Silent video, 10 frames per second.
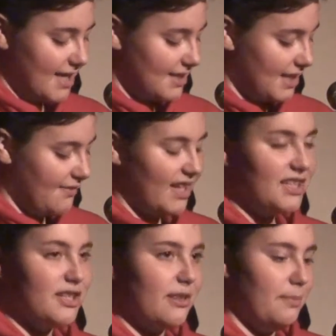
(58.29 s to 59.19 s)
Eyes giving
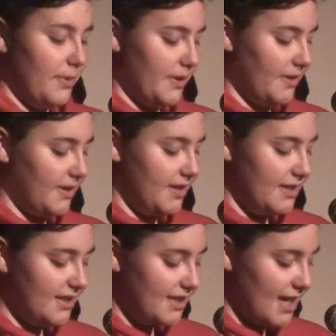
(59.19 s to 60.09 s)
into the pull
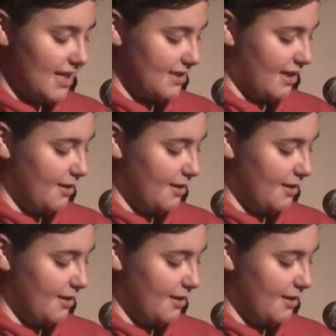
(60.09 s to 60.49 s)
as